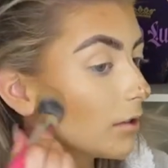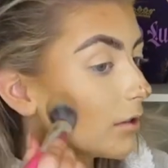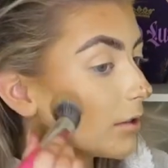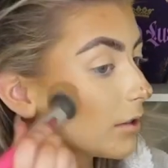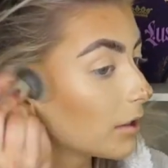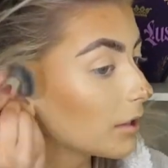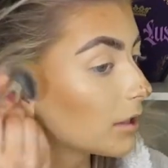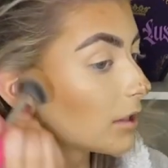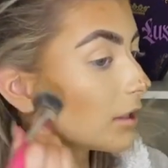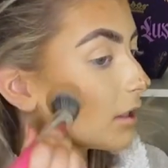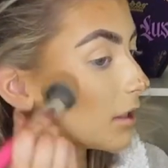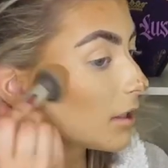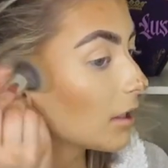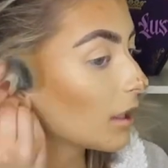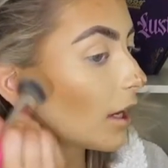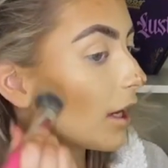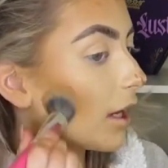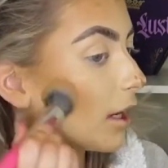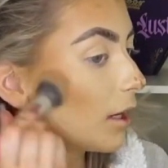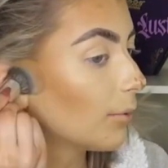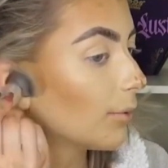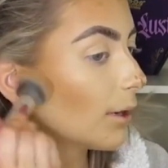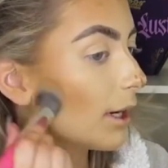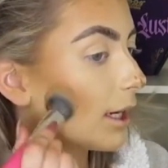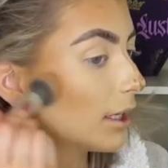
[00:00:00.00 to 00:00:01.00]

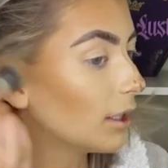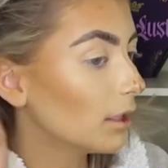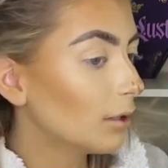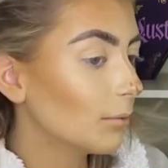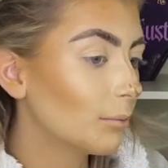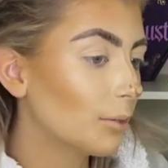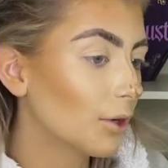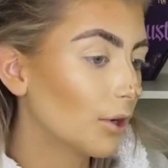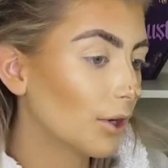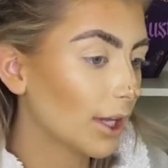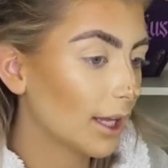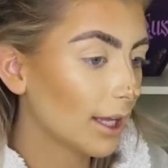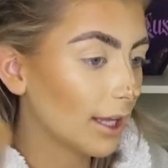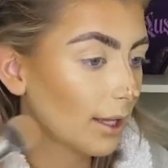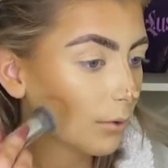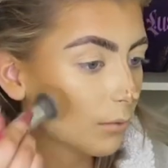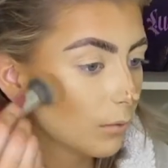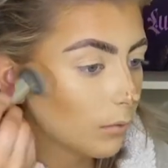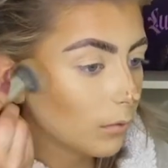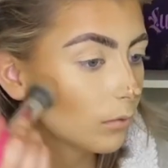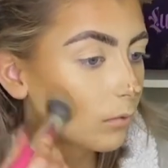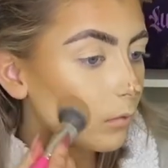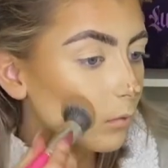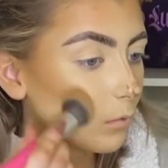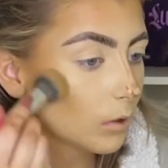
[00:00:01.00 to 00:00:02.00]
stay where you put it
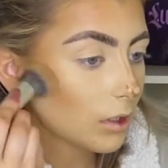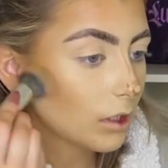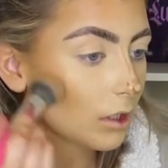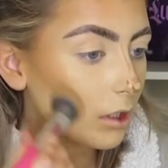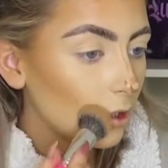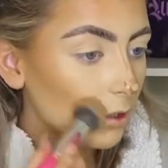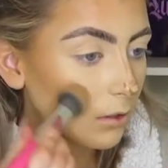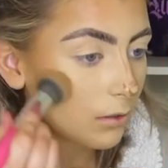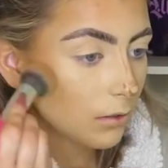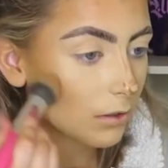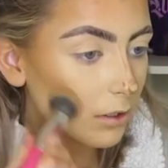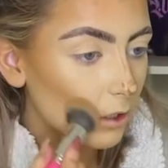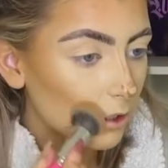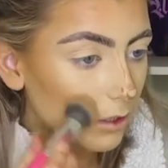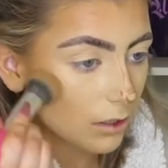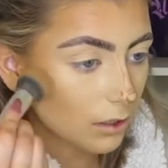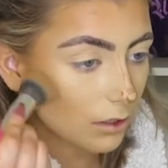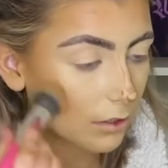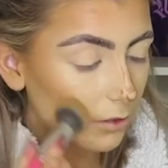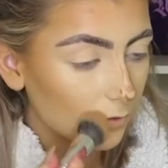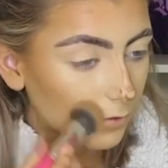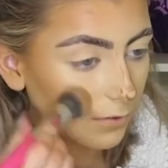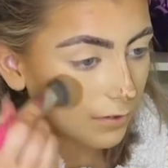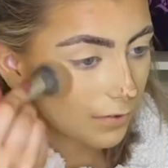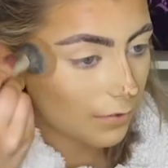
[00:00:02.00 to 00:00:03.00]
when you use it
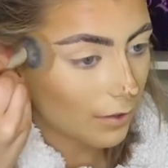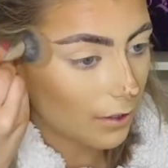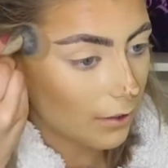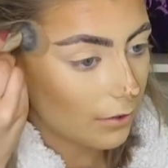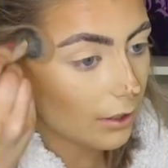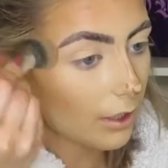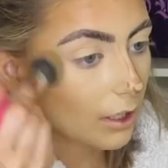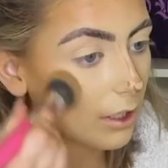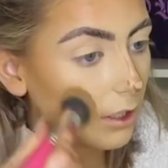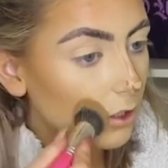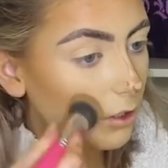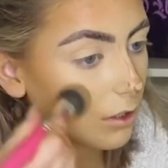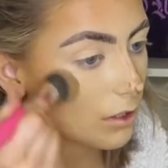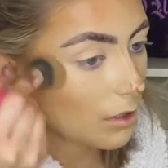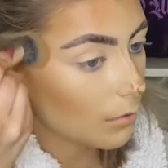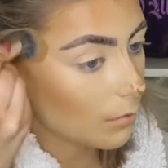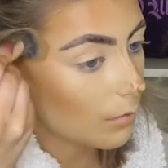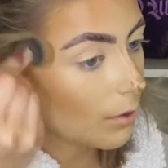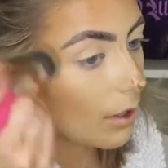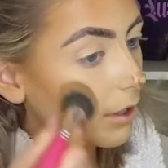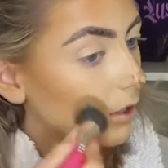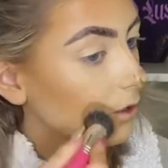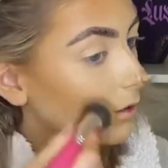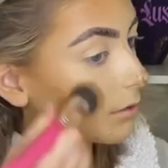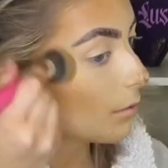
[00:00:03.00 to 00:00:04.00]
just for foundation,
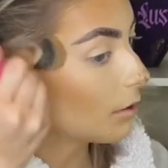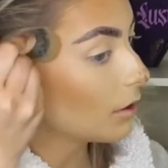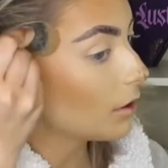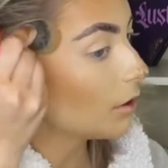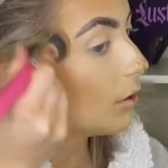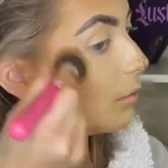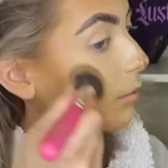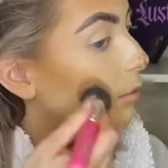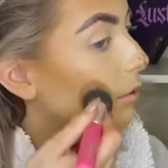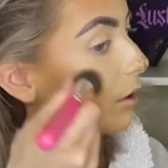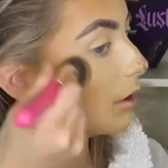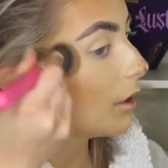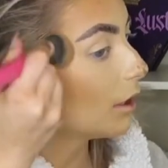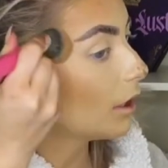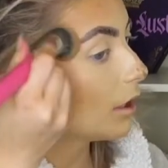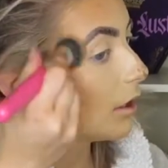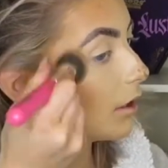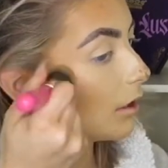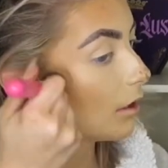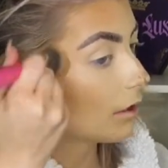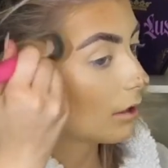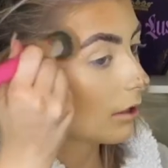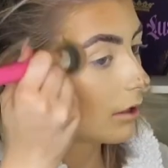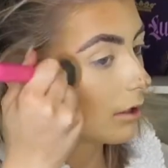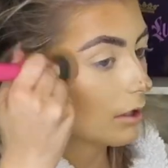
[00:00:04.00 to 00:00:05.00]
whereas when you put it
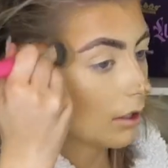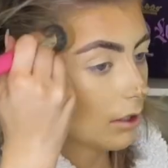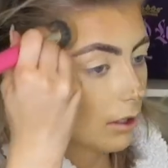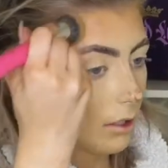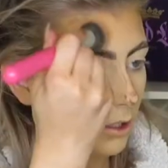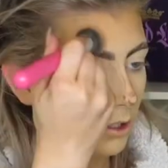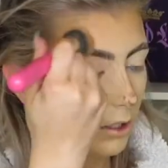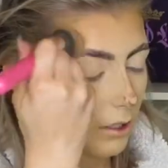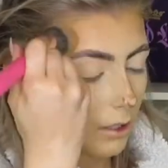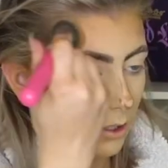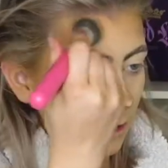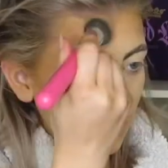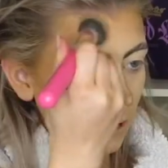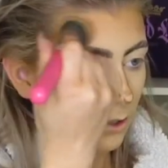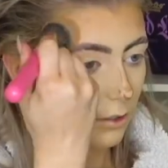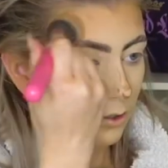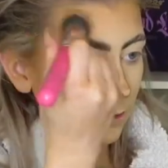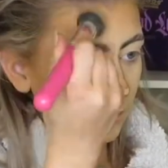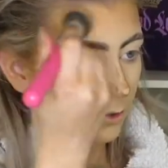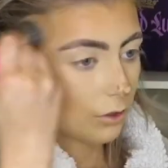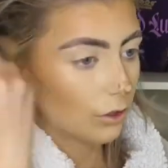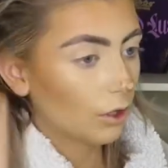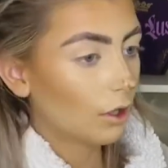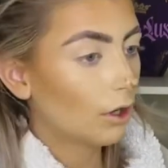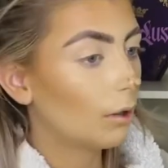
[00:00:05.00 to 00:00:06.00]

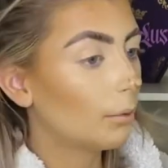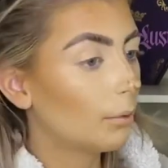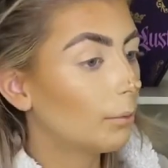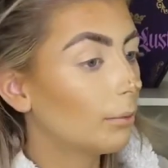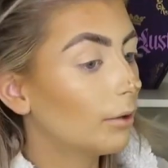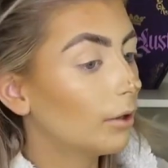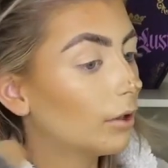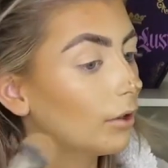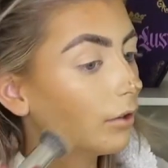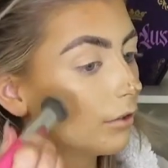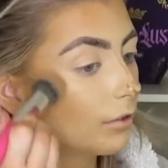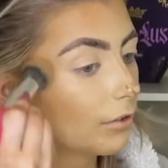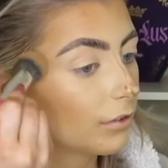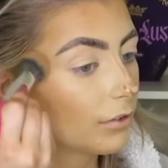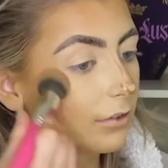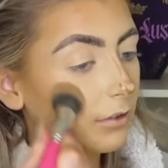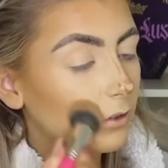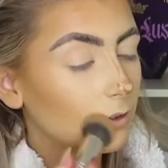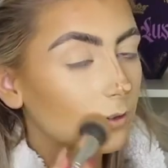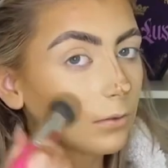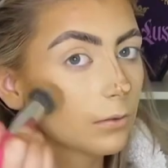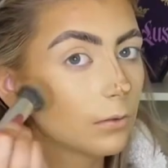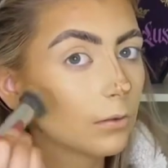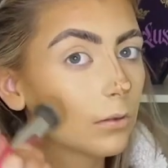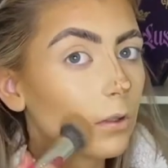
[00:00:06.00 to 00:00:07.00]
on top of
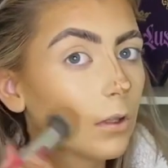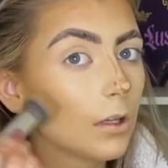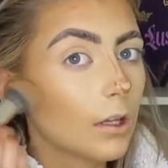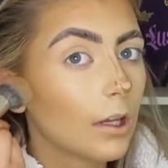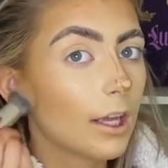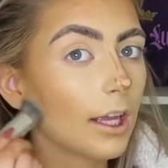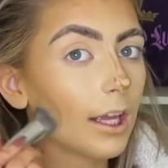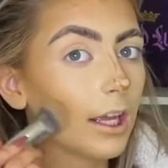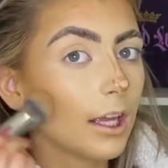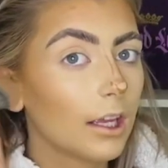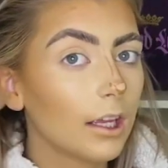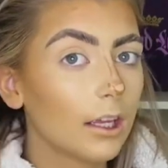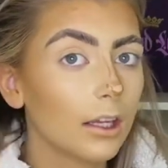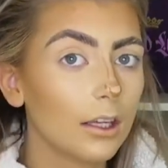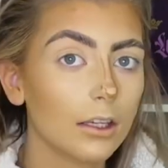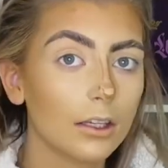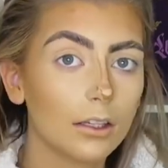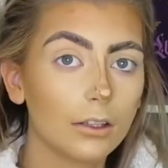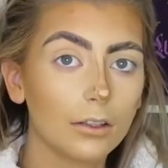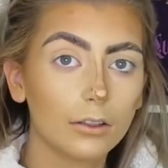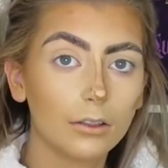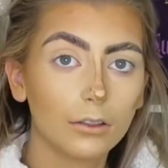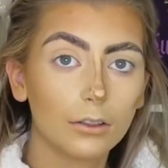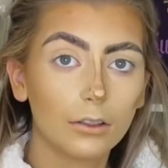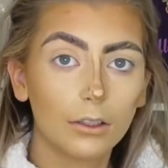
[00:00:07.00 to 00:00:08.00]
a
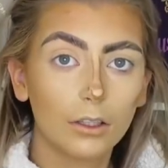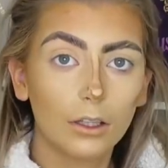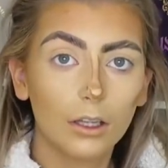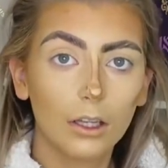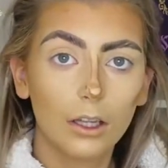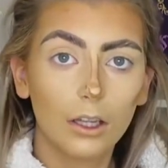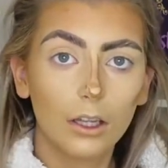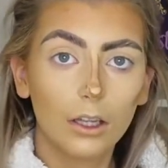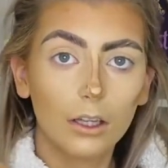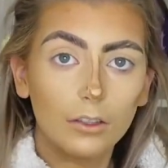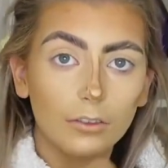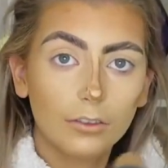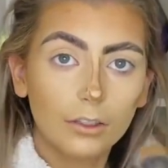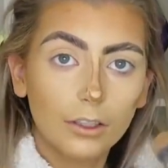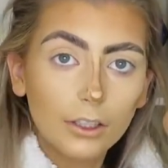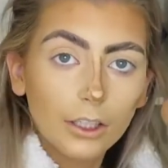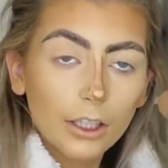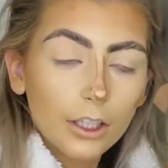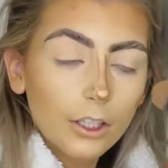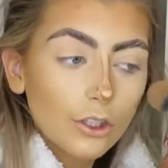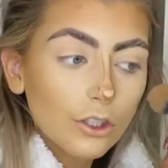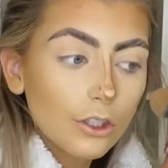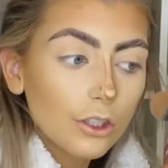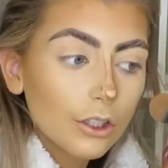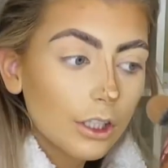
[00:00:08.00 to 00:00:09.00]

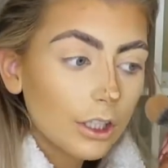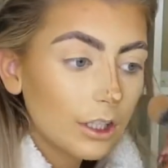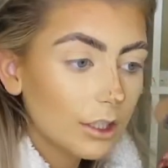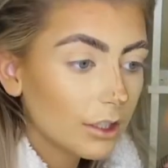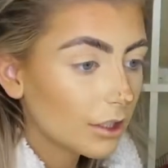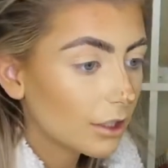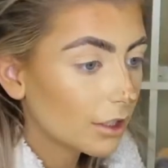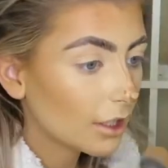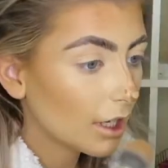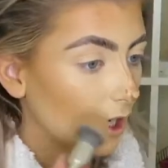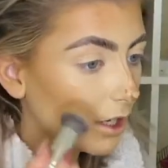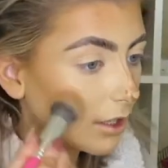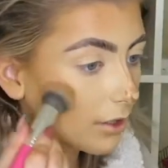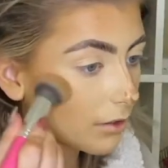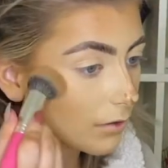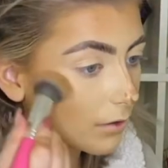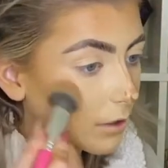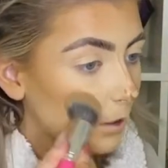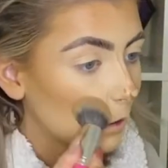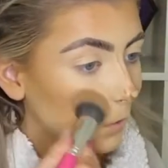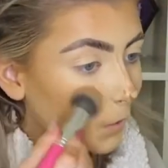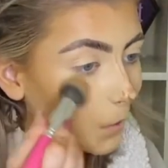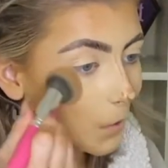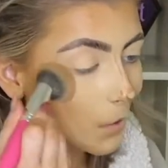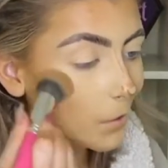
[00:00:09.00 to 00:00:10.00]
foundation, it stays
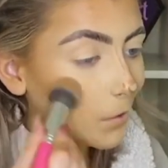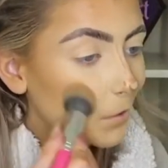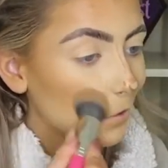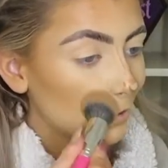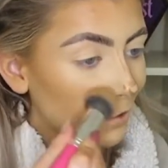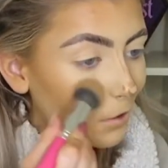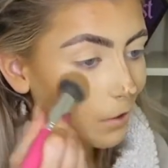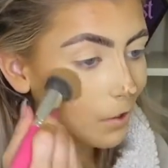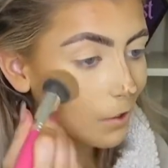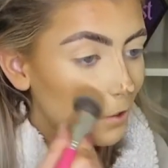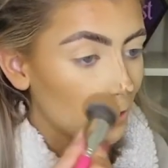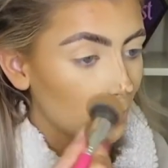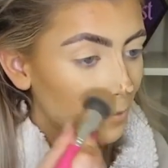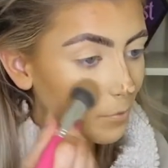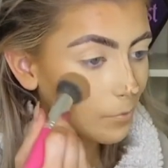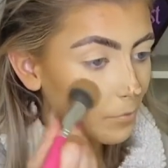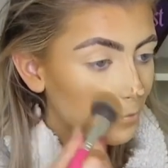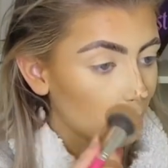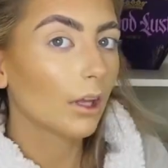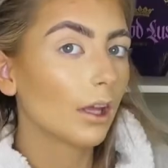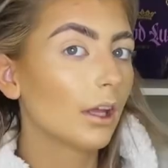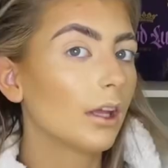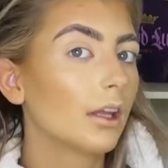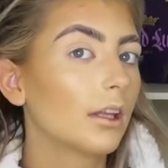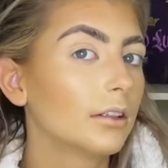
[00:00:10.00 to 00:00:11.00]
really nicely.
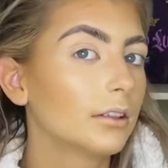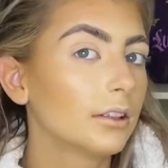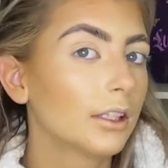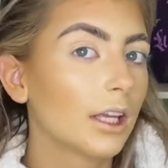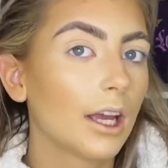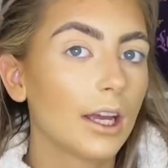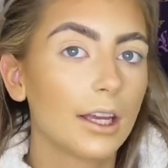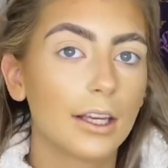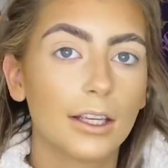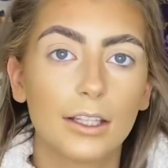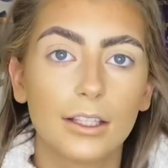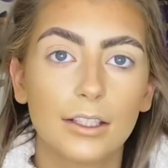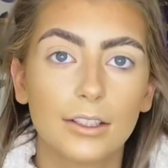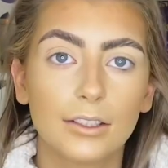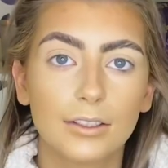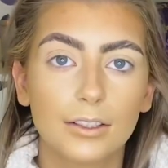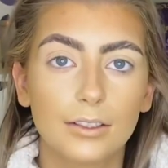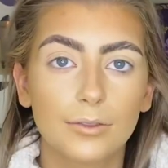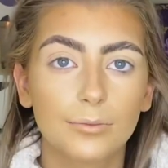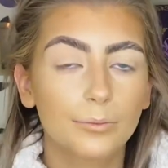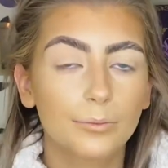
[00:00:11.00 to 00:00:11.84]
And that is